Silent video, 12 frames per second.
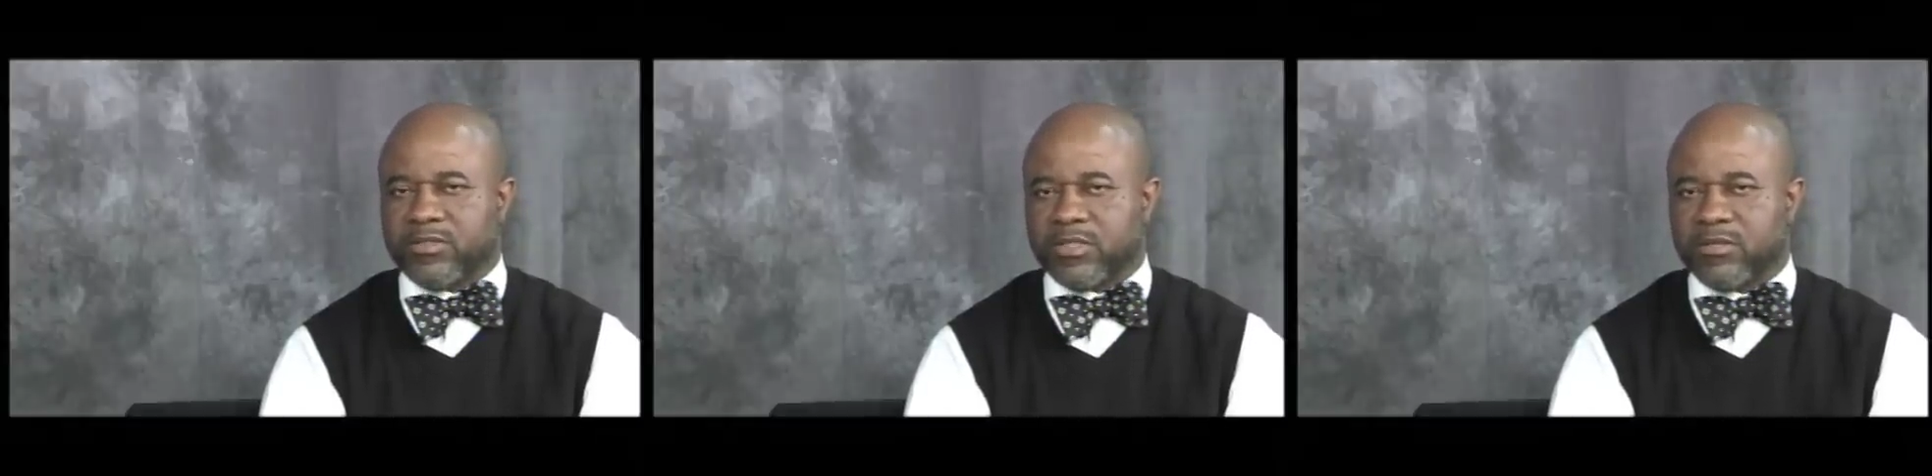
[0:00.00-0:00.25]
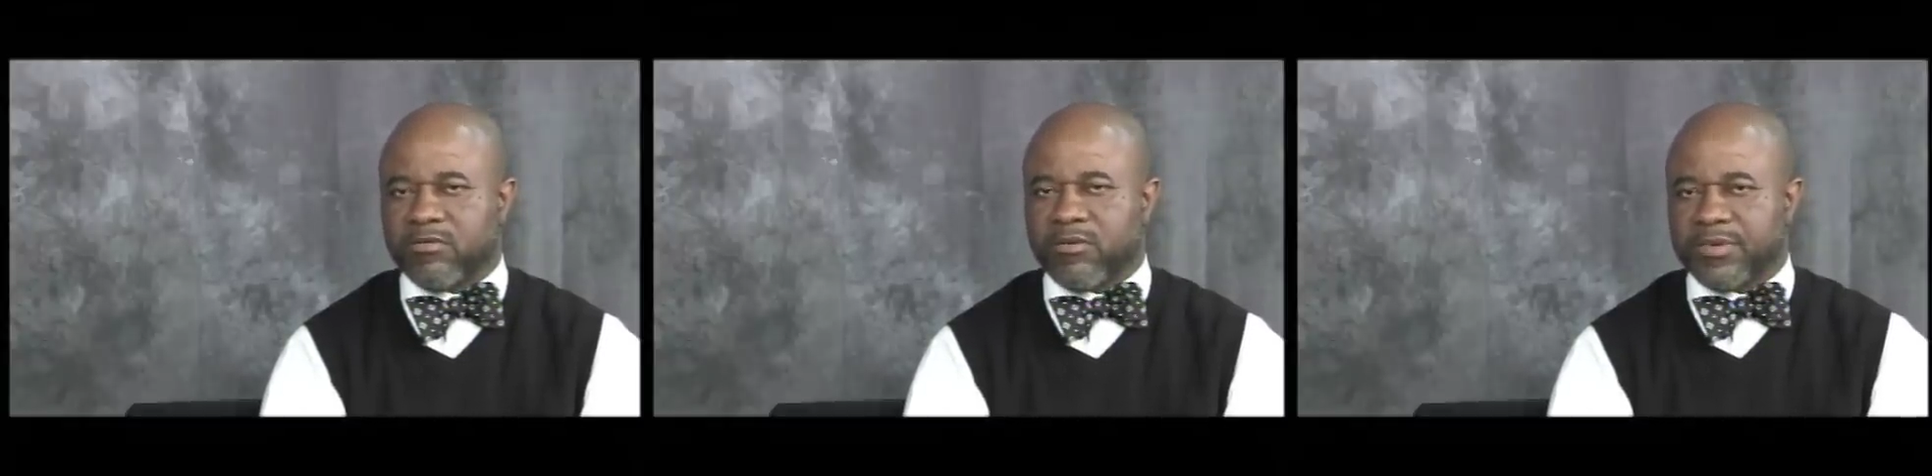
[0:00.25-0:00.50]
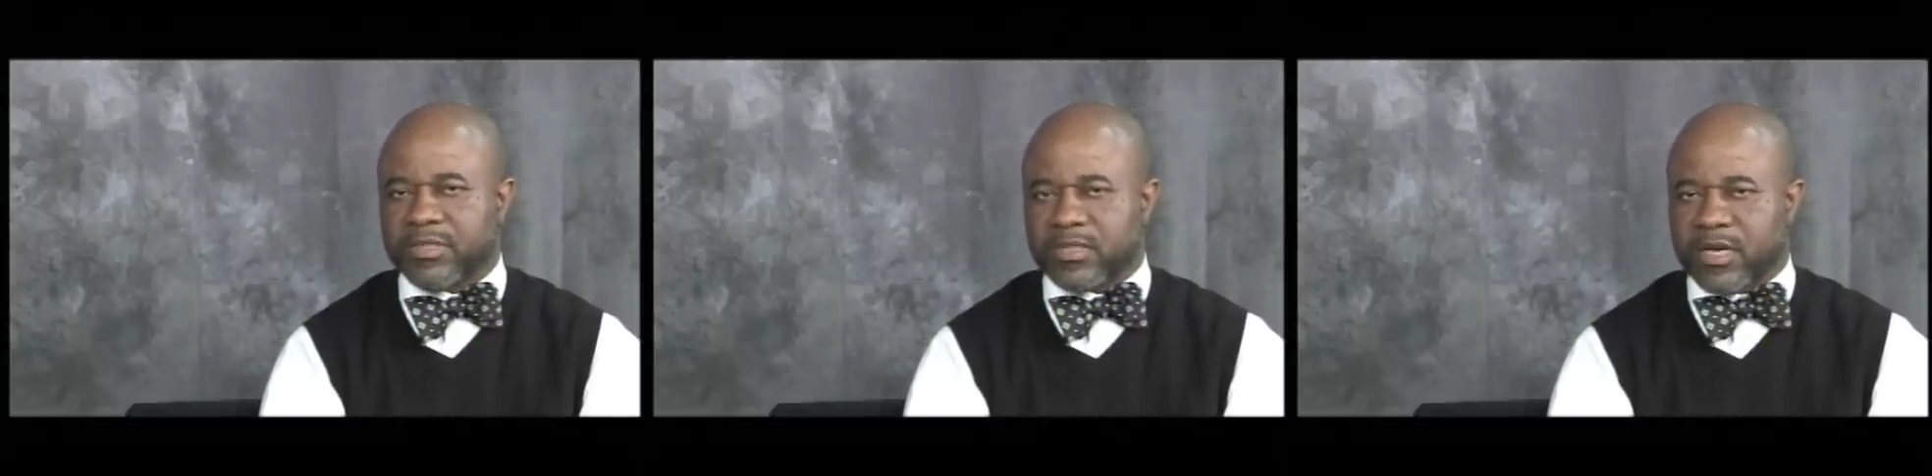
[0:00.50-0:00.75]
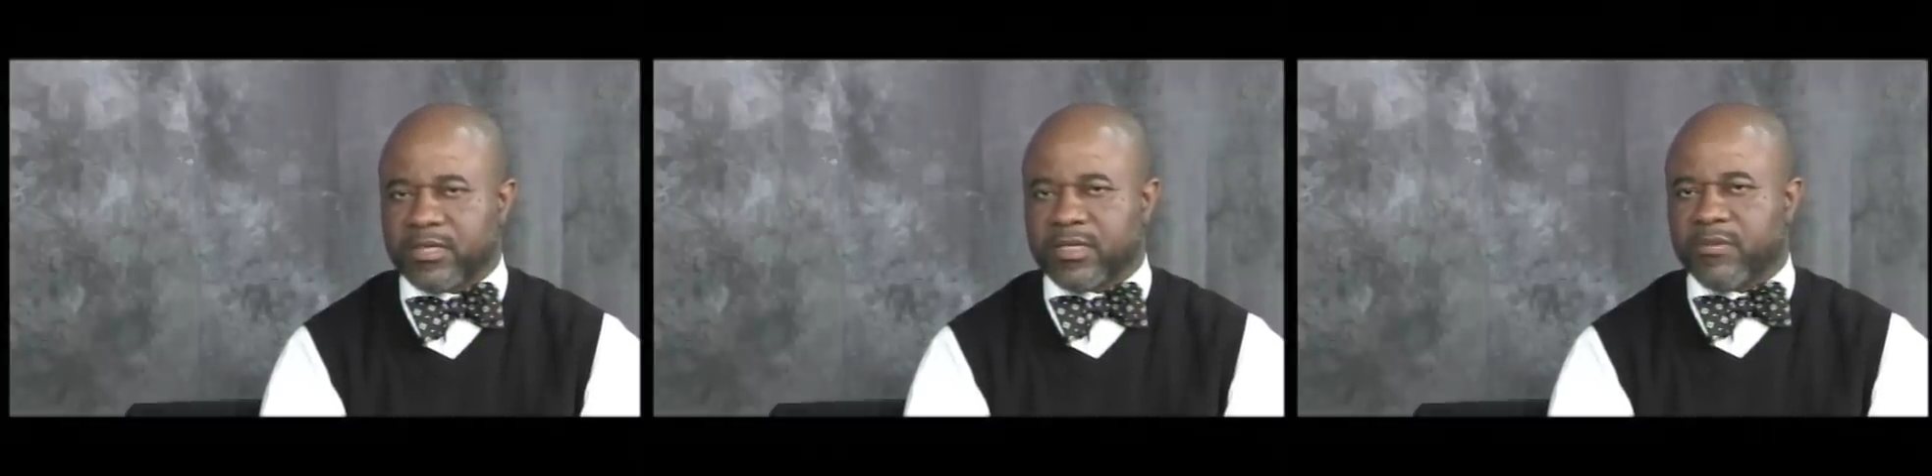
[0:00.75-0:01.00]
June when we
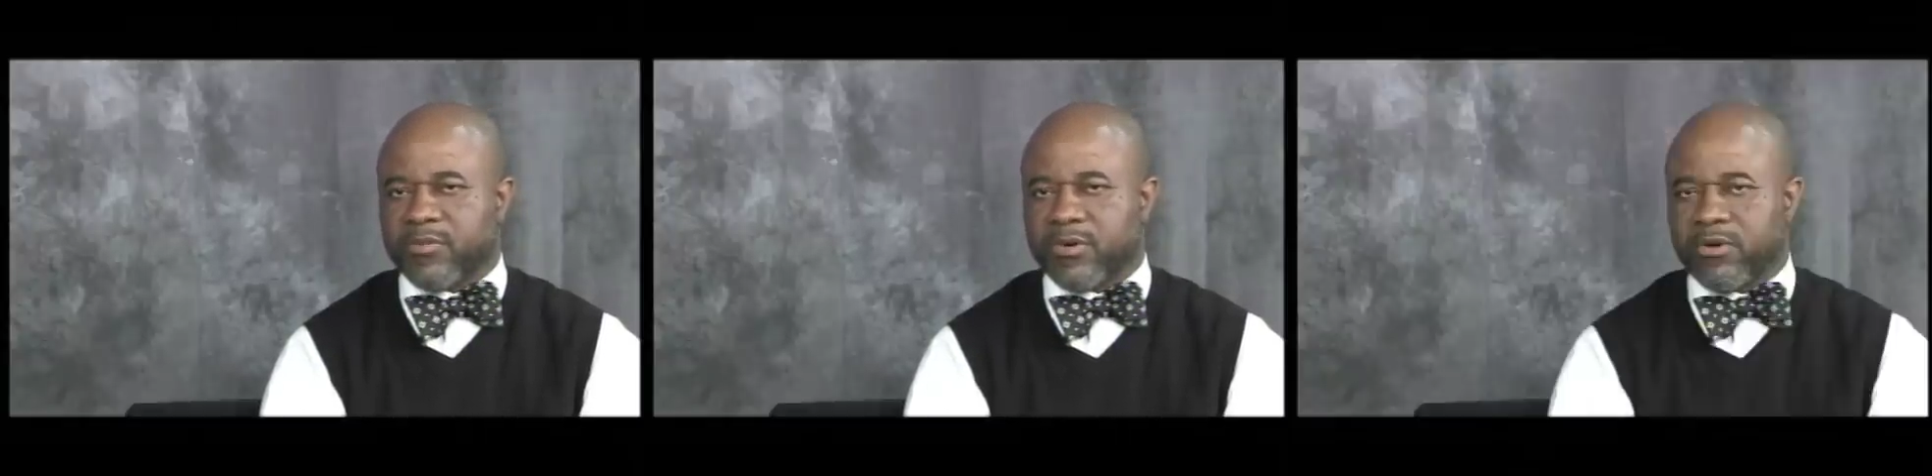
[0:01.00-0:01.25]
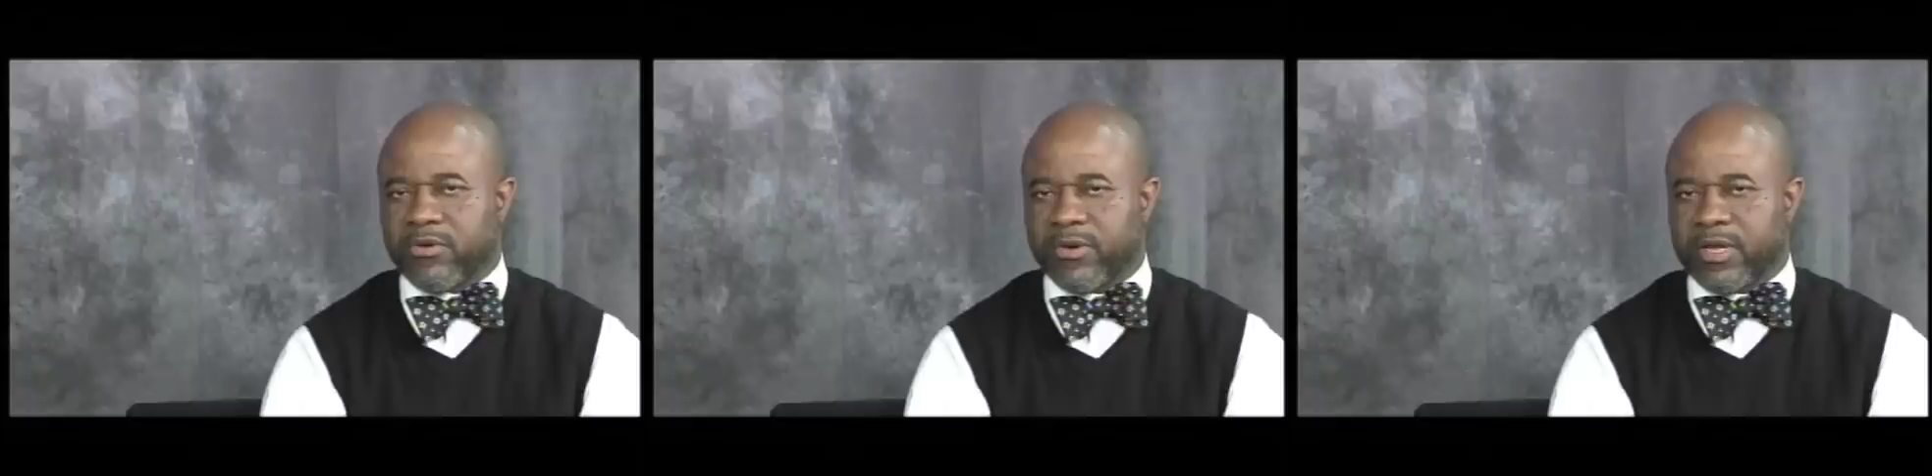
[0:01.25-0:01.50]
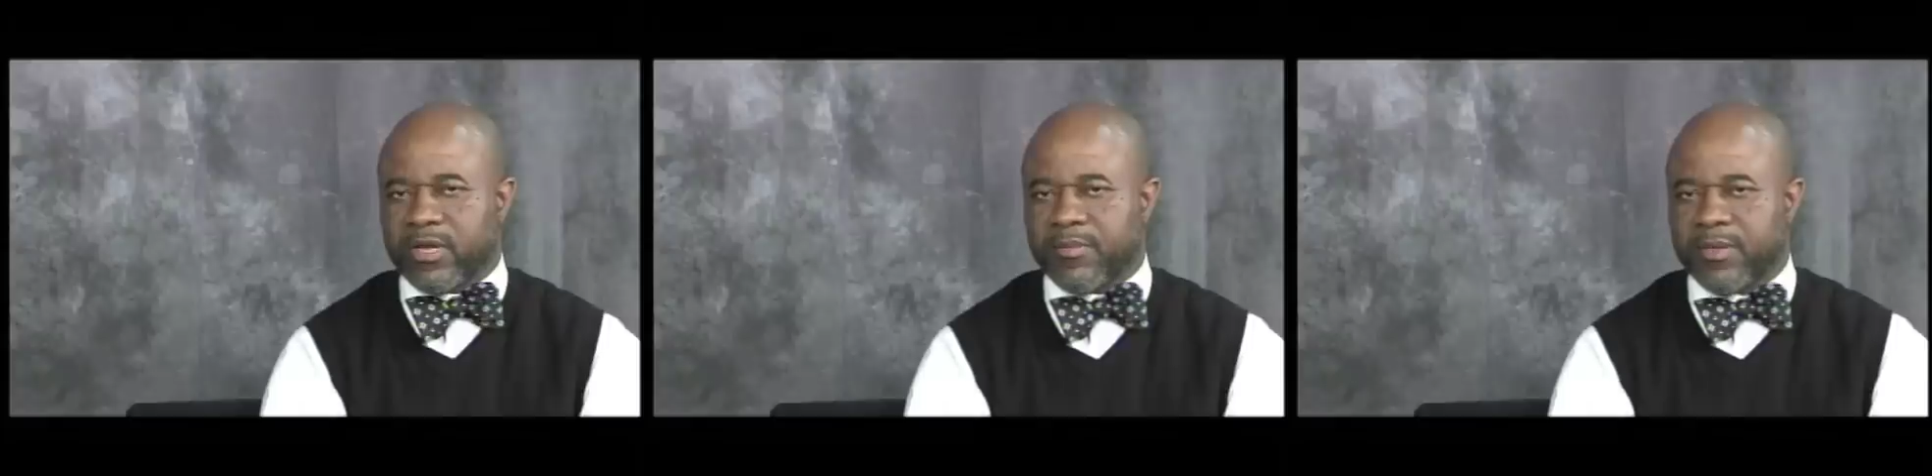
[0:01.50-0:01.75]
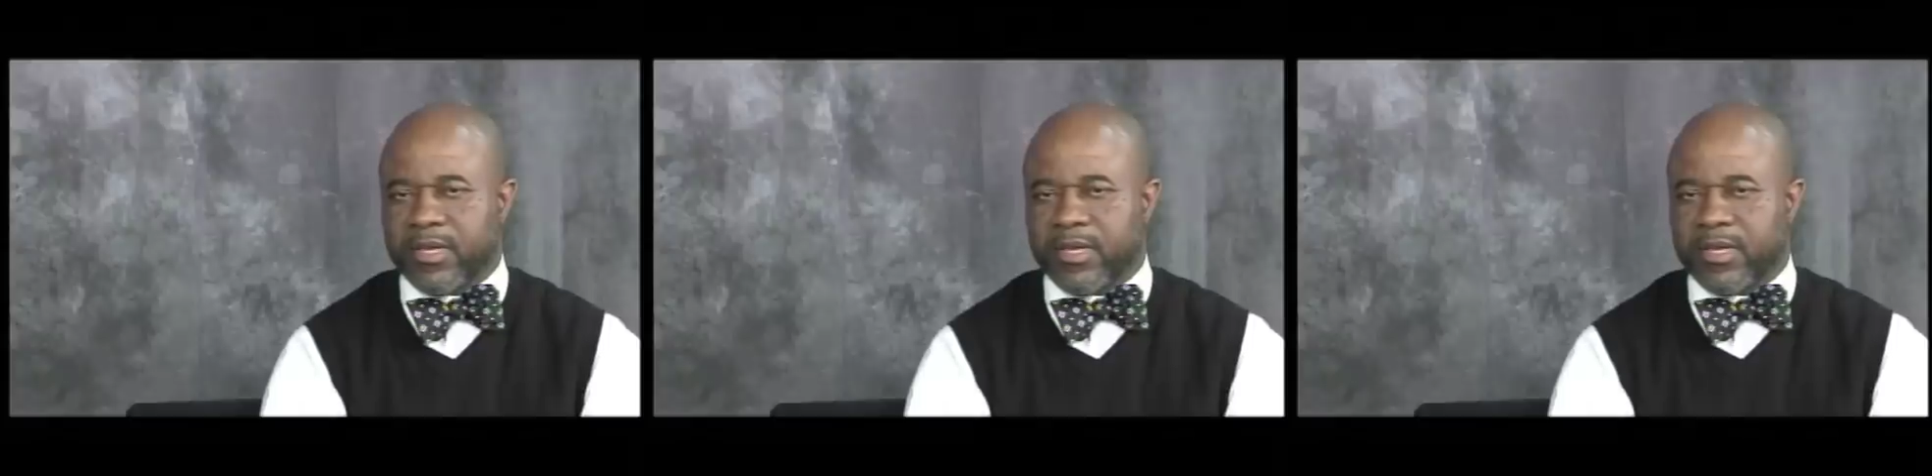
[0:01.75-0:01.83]
start that program.